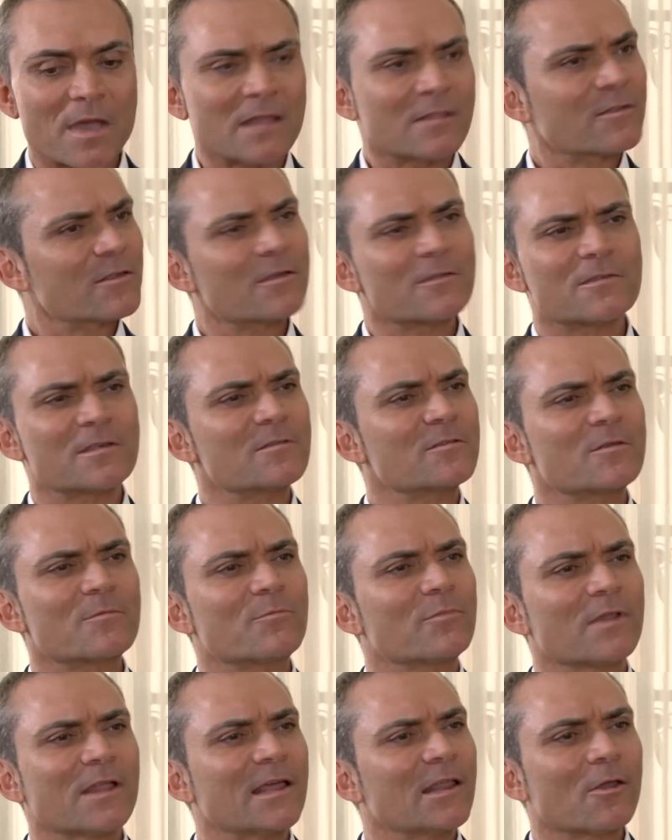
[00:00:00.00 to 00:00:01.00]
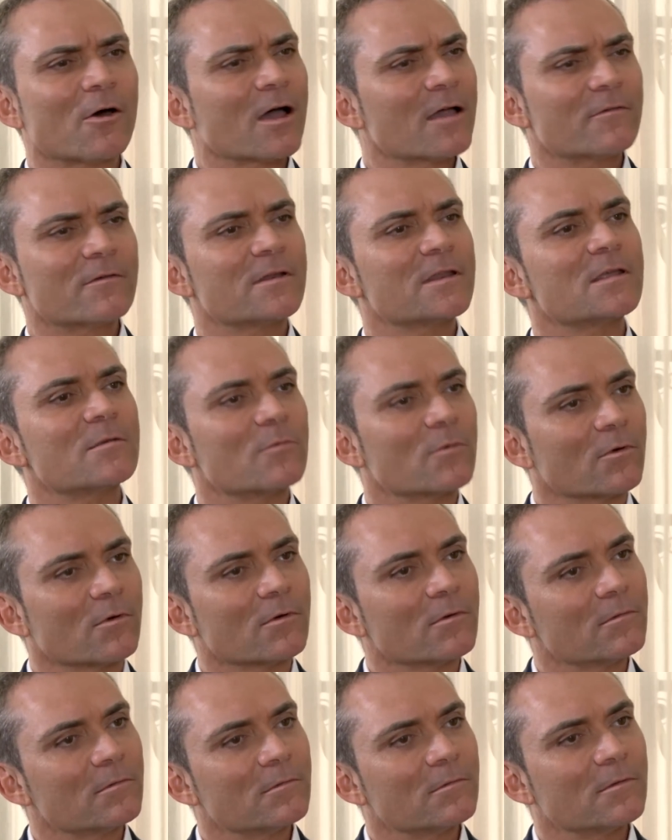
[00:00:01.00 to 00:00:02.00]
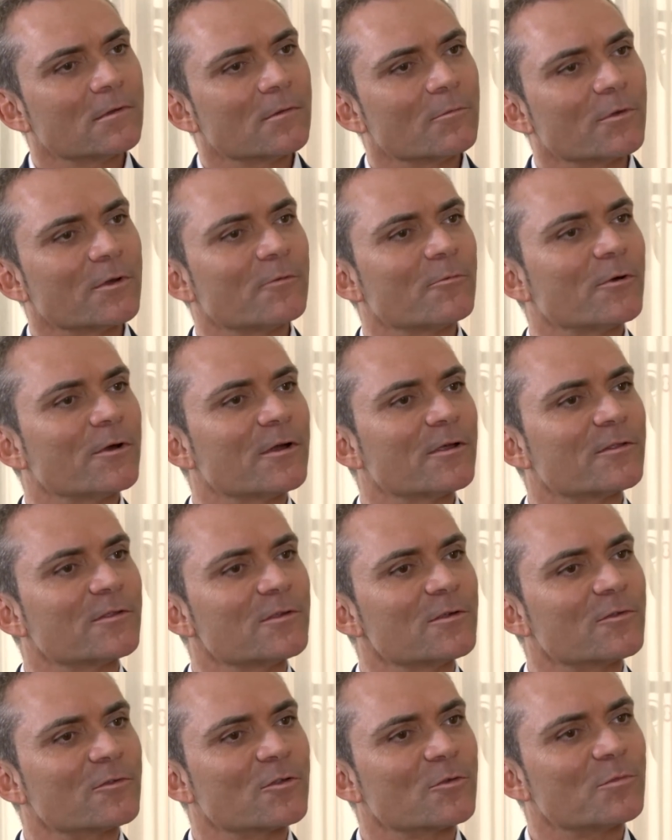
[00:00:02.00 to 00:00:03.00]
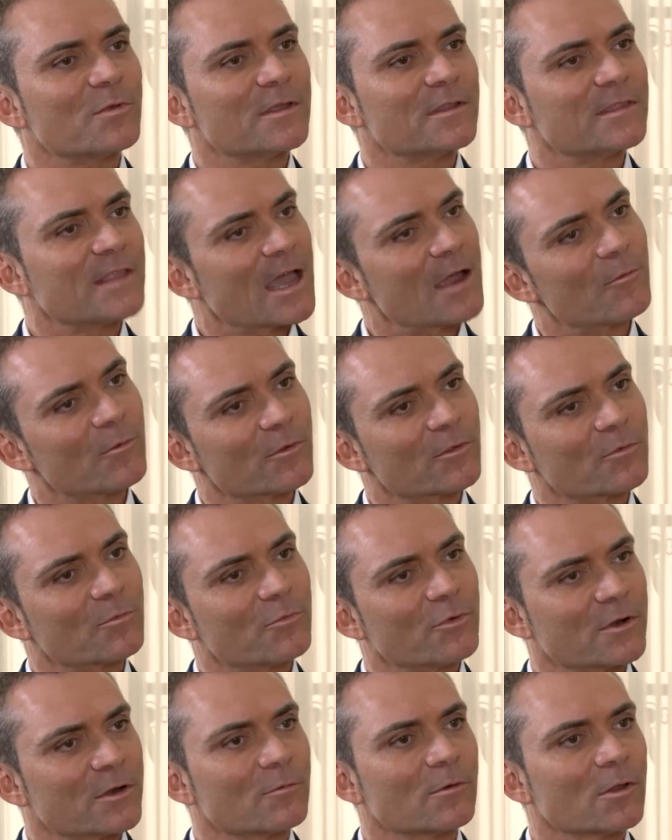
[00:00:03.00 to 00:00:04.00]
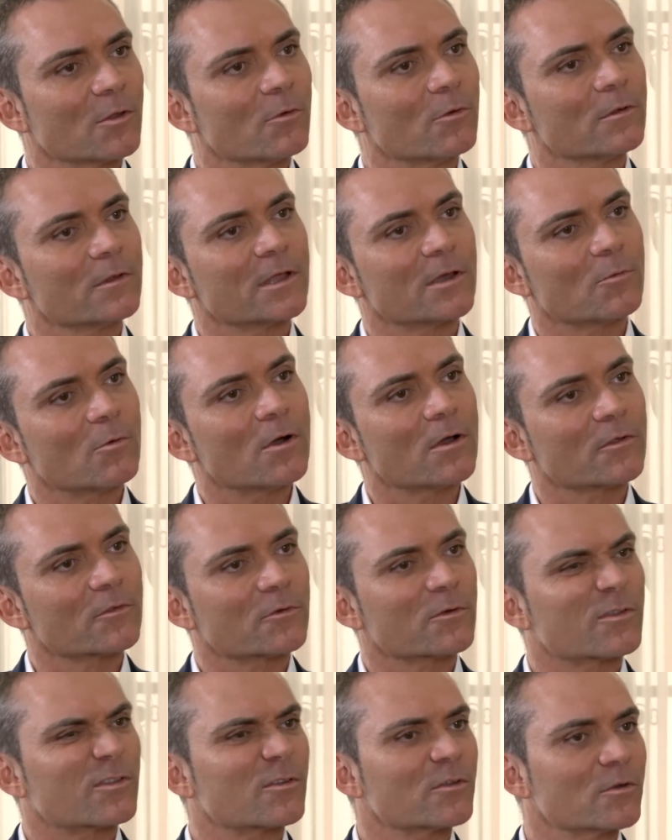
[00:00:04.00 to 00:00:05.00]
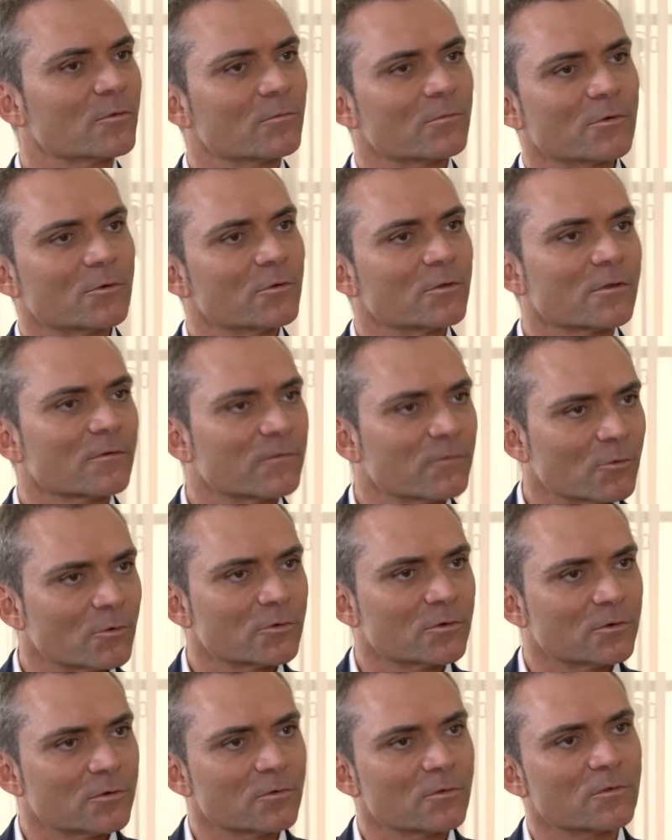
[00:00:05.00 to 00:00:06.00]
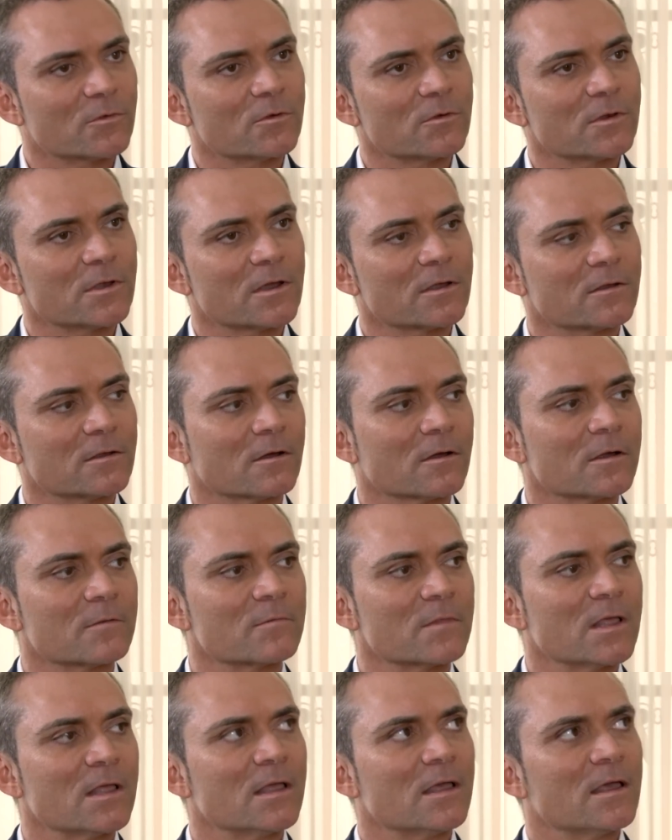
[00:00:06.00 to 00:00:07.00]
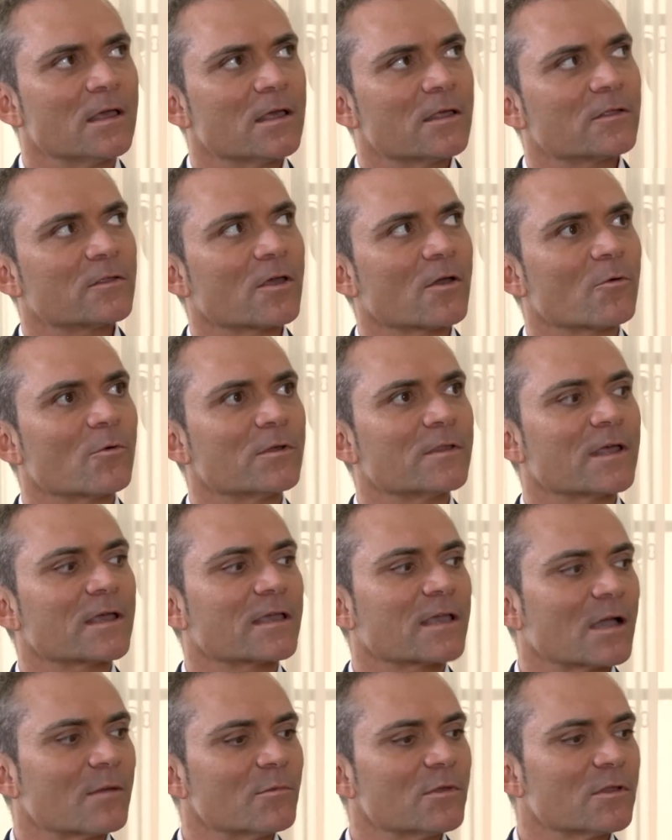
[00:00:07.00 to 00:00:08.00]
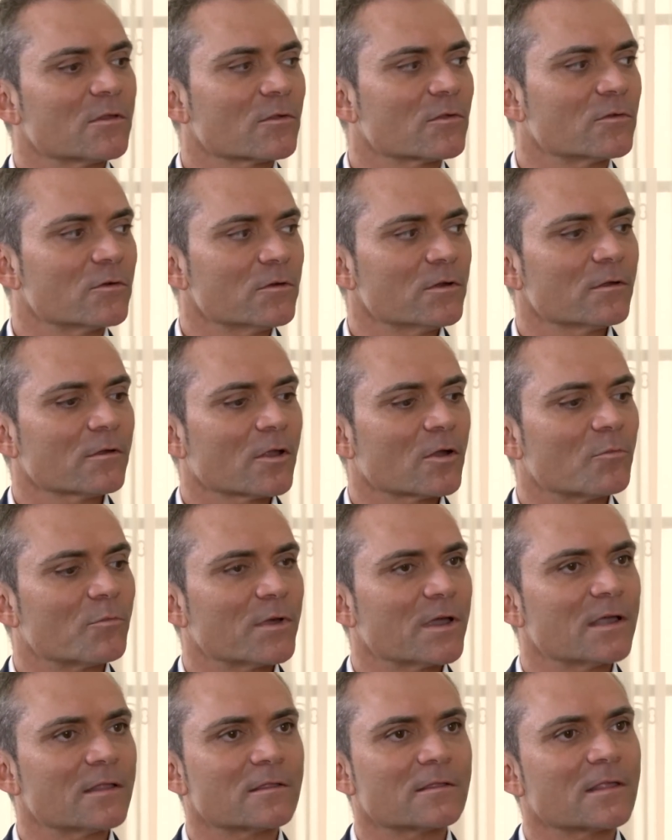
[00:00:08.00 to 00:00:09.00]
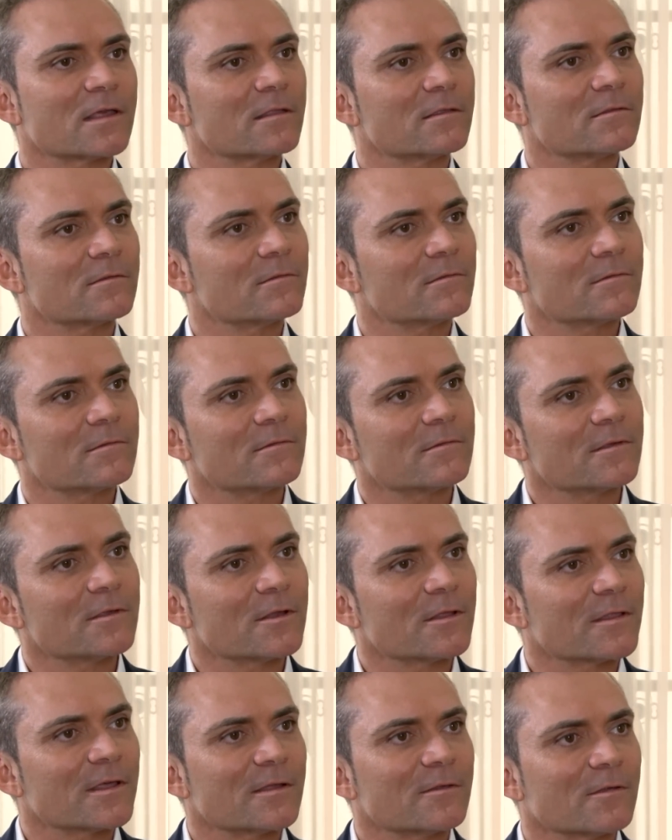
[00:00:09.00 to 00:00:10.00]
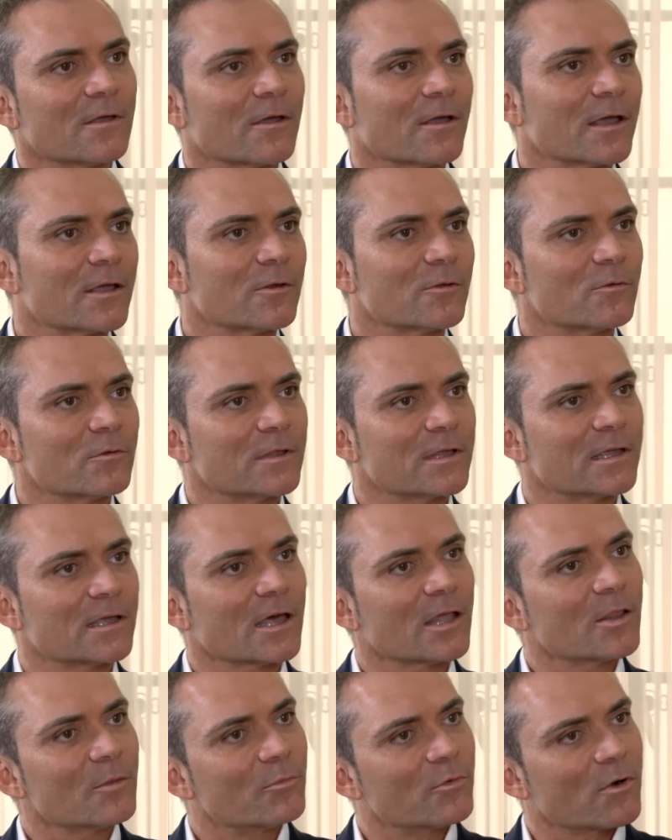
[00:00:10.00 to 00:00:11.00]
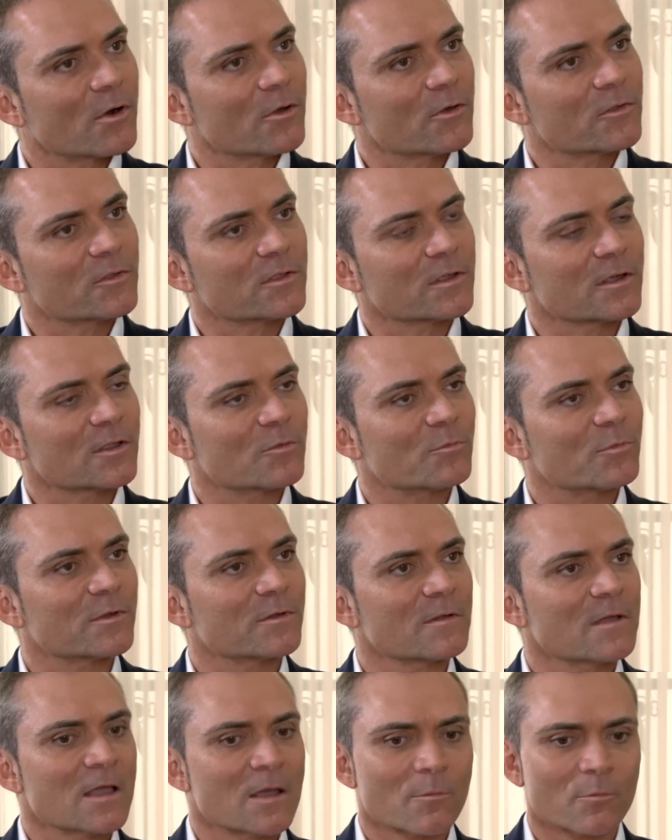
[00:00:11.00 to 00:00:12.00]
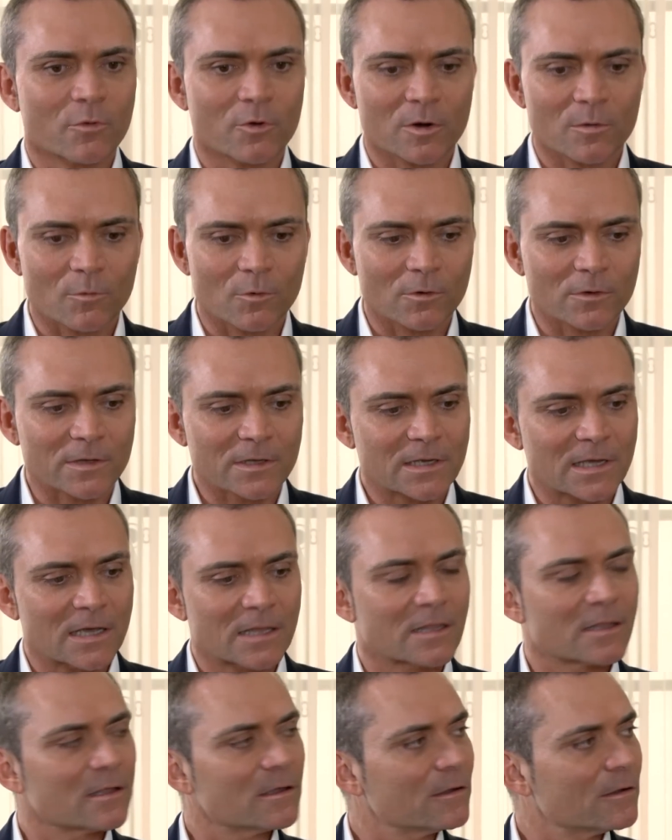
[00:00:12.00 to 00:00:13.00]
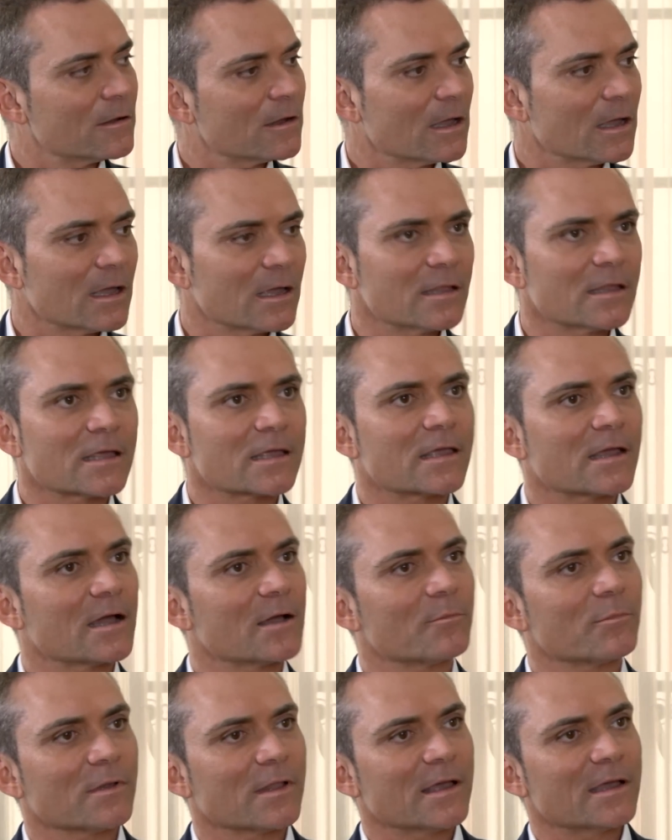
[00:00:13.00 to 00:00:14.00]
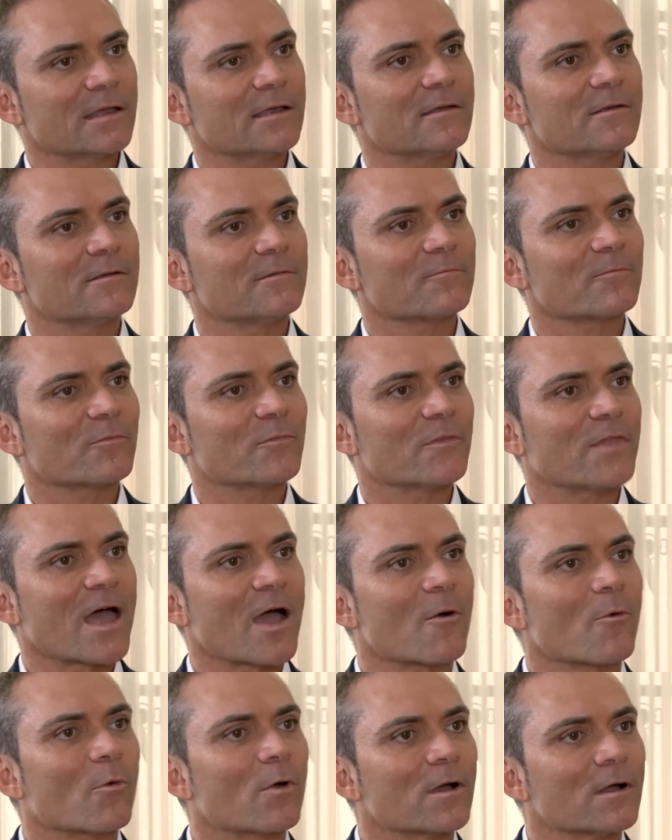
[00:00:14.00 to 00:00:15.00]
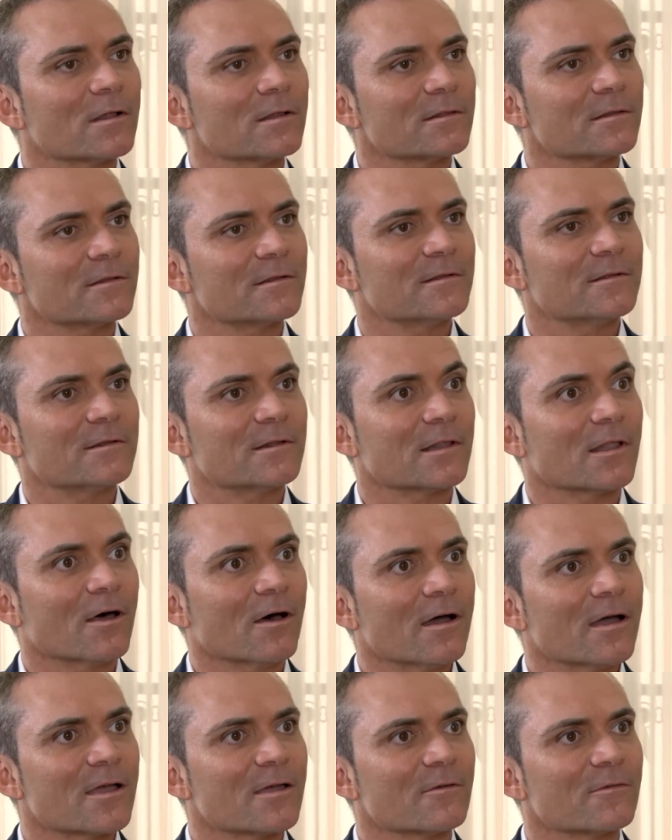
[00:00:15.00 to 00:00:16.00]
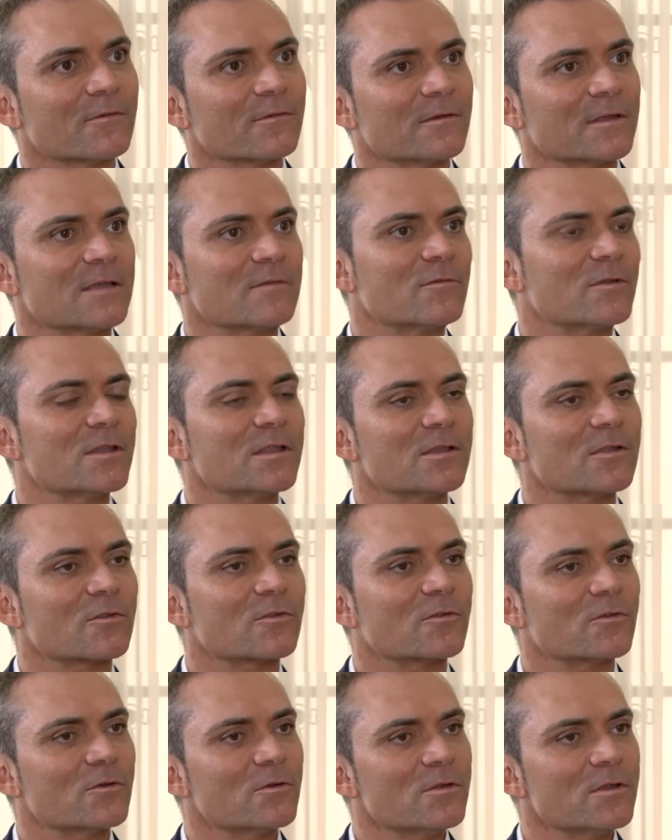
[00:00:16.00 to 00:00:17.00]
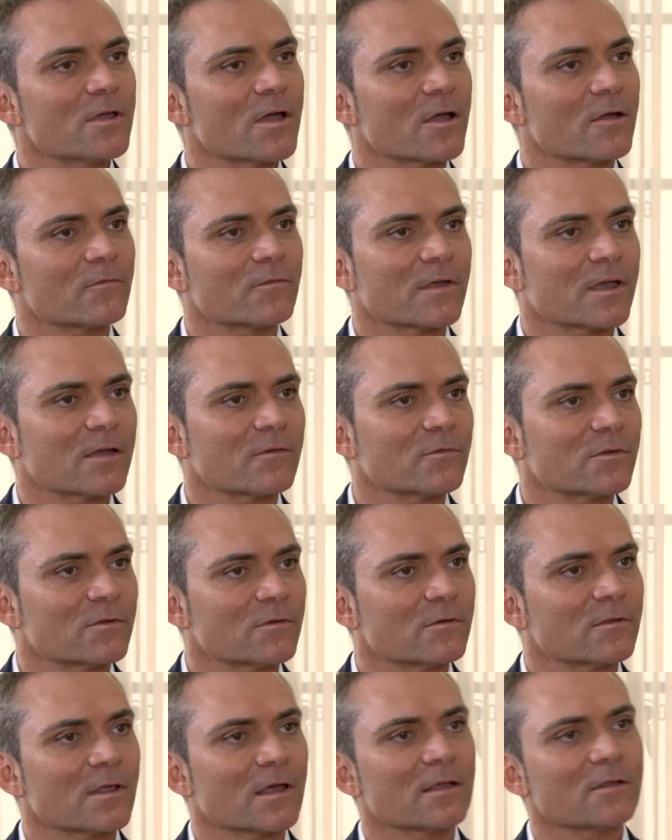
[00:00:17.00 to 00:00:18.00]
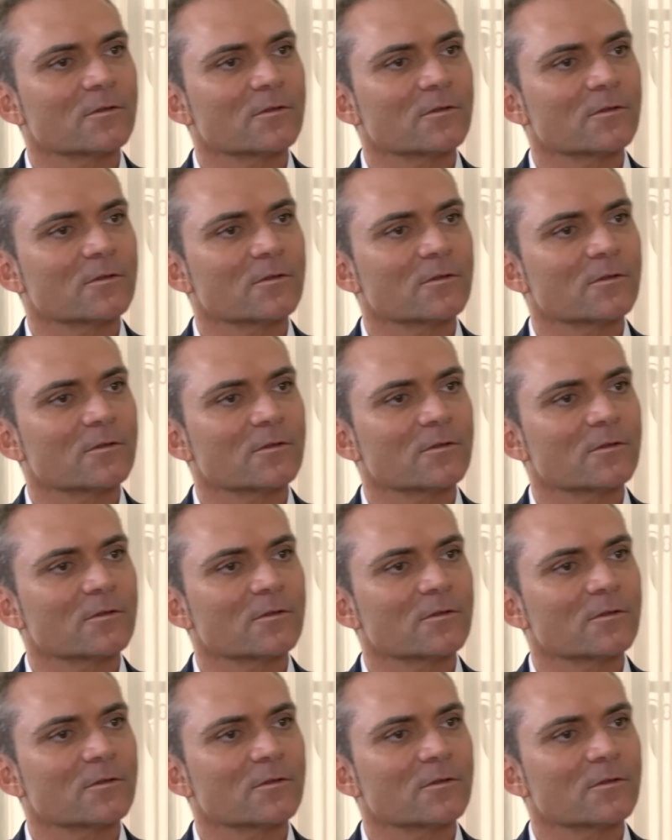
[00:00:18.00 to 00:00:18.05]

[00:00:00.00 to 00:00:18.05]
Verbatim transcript: Bands don't seem to play live anymore. Whereas it used to be, that was pretty well all there was because you couldn't mm-hmm. afford to do studio time. Yeah. So when they came into the studio, a lot of bands, they, you know, they know how to do the other process, but put them all together and they can't play that well live, even in the studio if they have to do that.